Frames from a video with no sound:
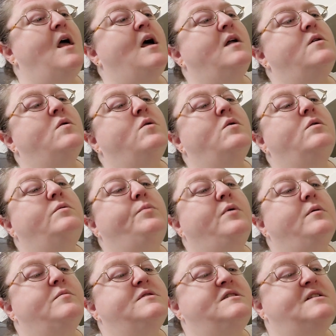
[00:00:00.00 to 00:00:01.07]
An old
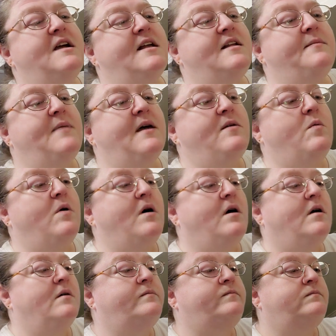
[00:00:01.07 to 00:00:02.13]
broom was standing by the
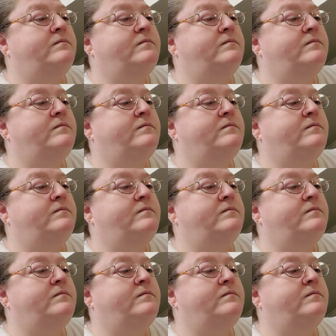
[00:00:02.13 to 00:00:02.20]
wall.